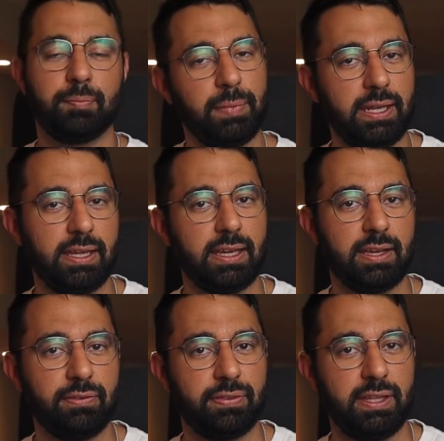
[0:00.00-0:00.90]
Meaning,
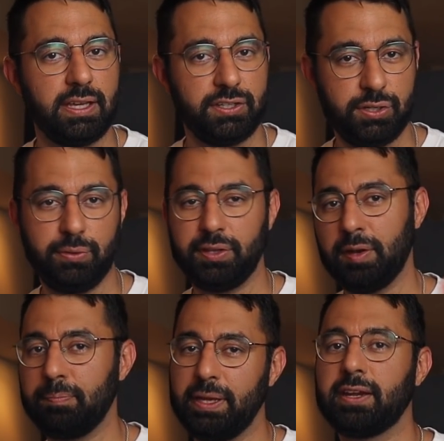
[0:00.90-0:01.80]
if the issue with your
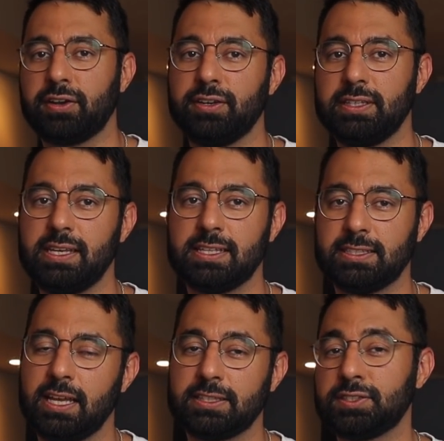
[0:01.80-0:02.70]
beat currently is
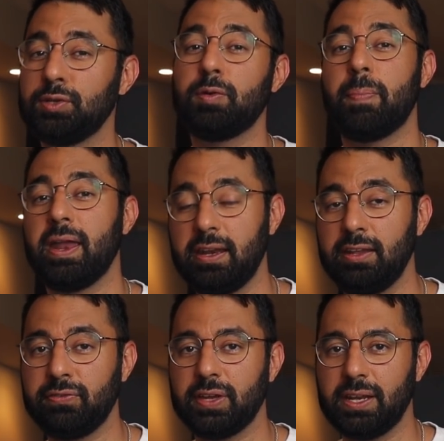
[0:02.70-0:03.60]
that it's too
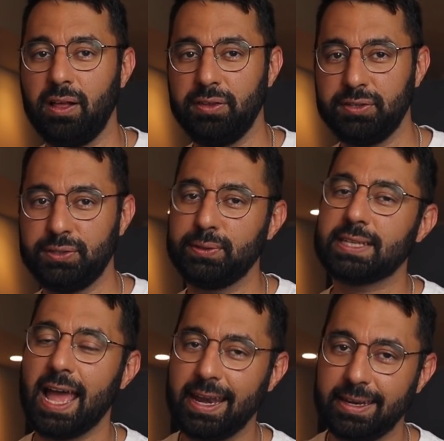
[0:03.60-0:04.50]
repetitive and all you do is
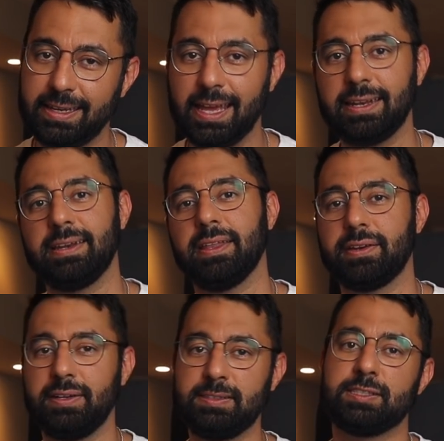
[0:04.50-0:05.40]
add in yet another
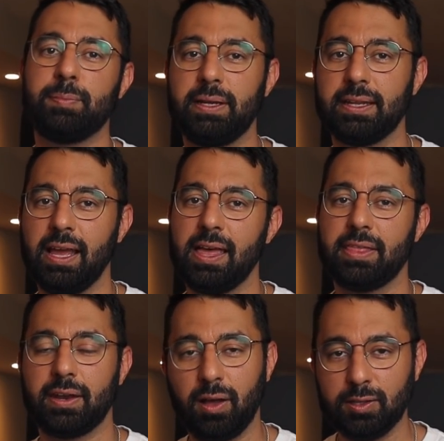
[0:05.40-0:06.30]
instrument
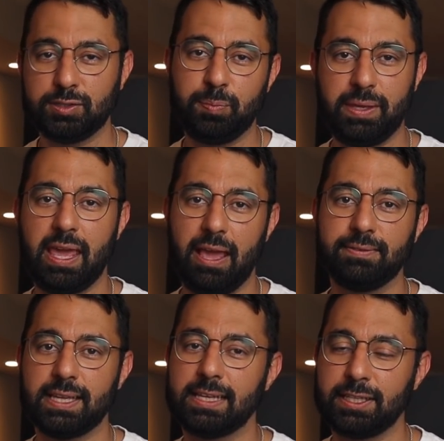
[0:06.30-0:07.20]
that also
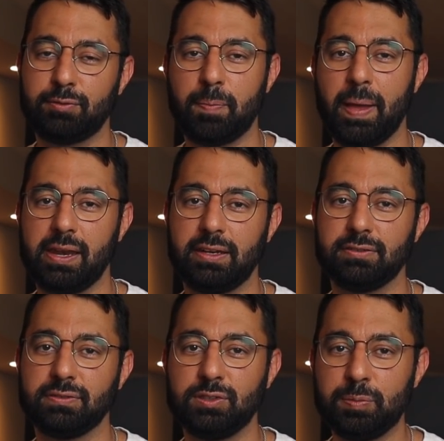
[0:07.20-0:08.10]
behaves as a
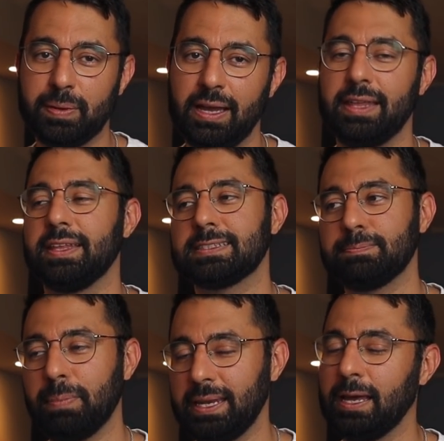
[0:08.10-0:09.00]
repetitive loop, this
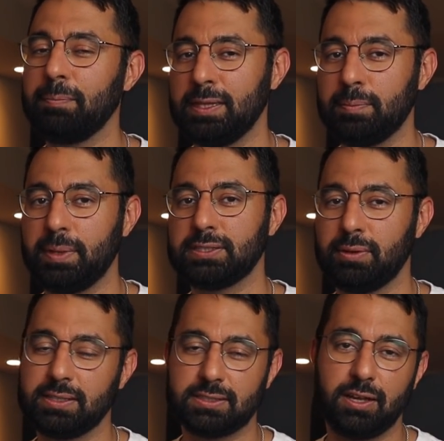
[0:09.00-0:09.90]
might not be the best way
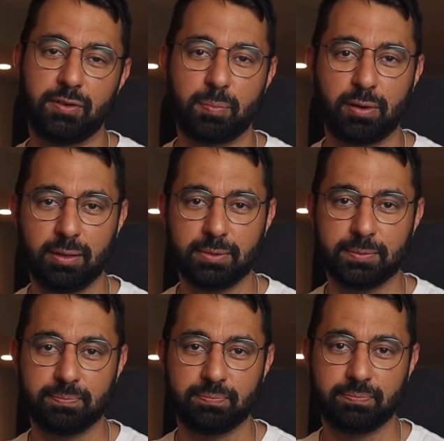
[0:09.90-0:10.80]
to solve your
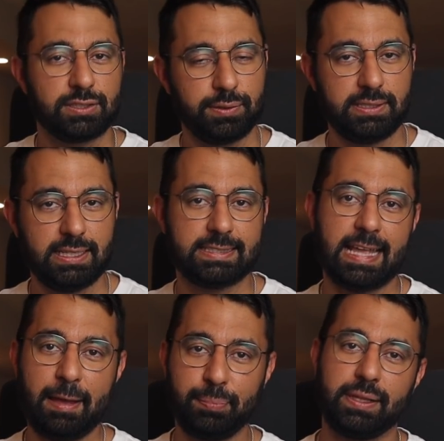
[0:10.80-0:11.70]
problem. So in this
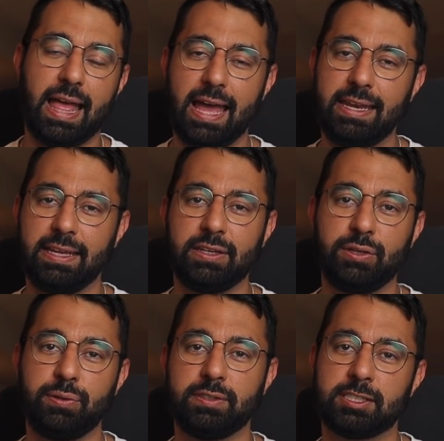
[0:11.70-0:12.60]
example, adding in
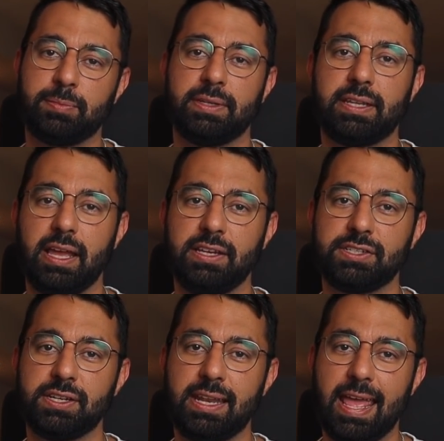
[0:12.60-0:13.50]
new
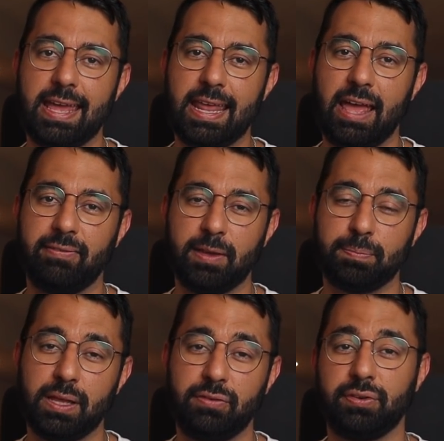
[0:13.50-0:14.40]
instrumentation and having it
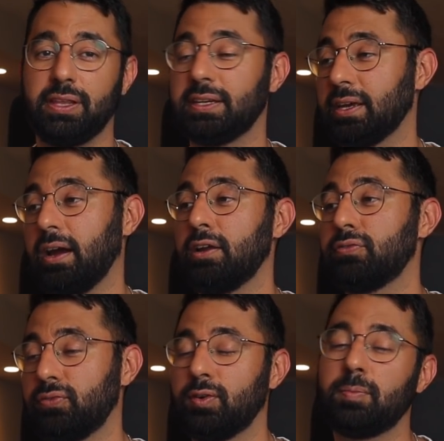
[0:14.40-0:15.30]
play for the entire
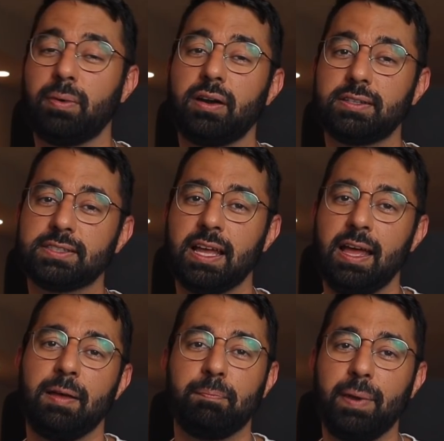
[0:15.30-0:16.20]
4 bars
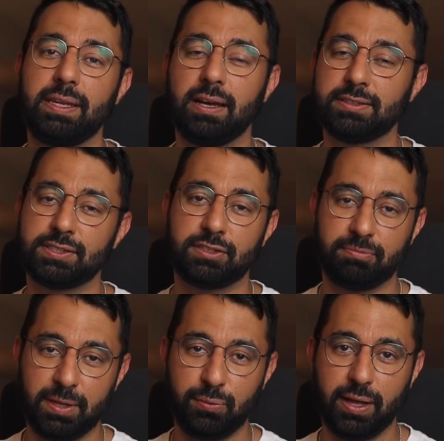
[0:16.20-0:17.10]
might not serve
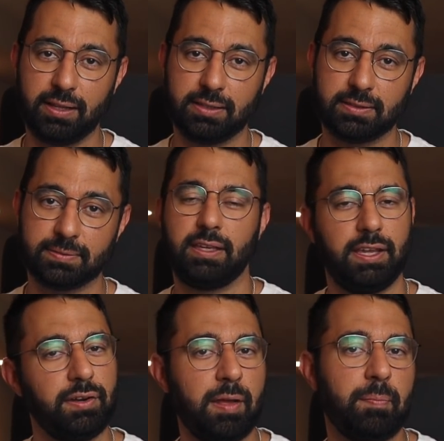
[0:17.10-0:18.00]
me well.
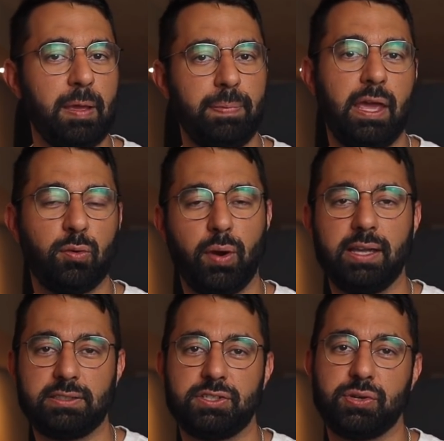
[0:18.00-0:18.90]
Here it might be a
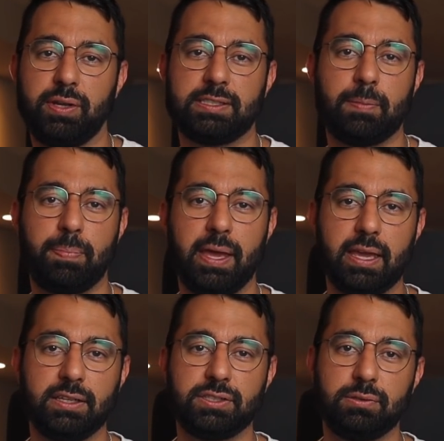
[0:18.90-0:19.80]
wiser choice to pick
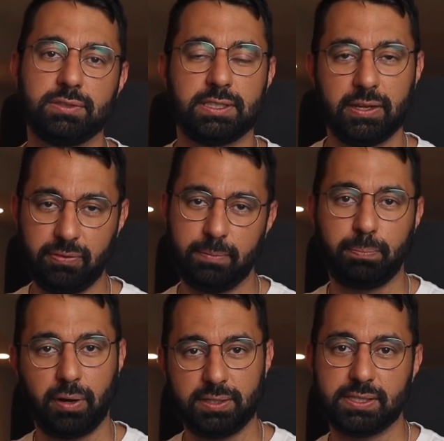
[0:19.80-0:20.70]
and choose different
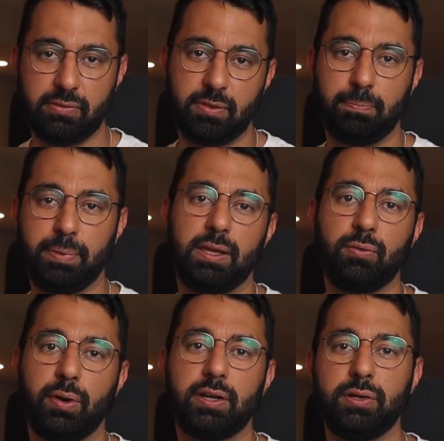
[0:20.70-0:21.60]
parts of the beat
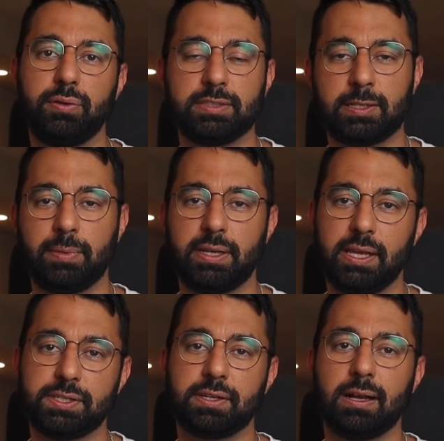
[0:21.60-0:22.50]
where new
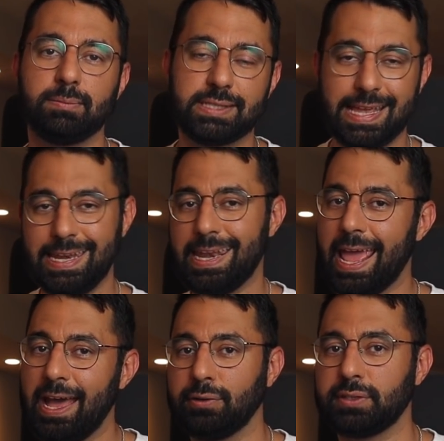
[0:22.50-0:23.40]
instrumentation comes in and
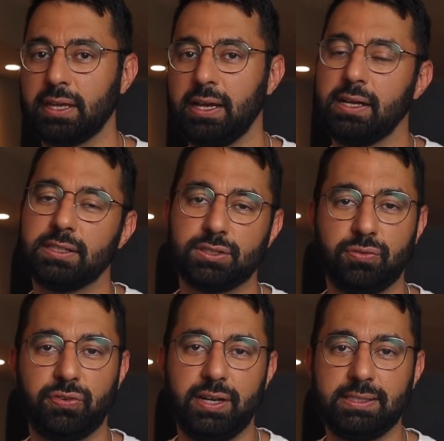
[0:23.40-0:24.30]
out. So
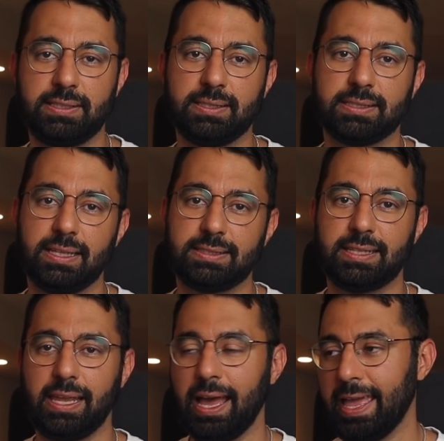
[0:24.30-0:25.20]
for instance, let's
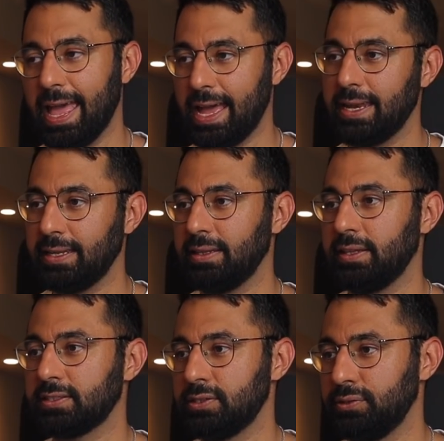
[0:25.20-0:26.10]
say I add in
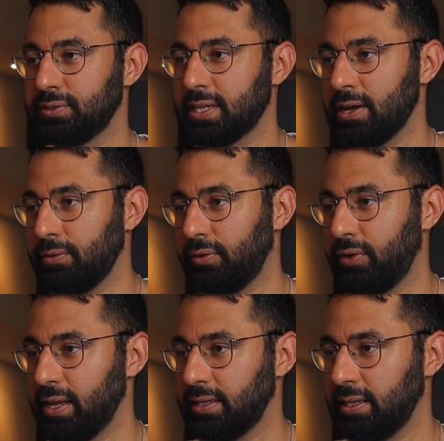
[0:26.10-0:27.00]
this new sound
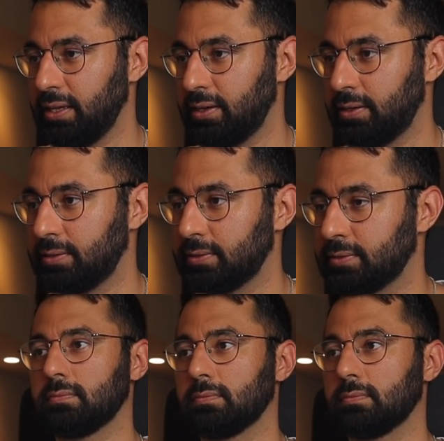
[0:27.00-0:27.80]
right here.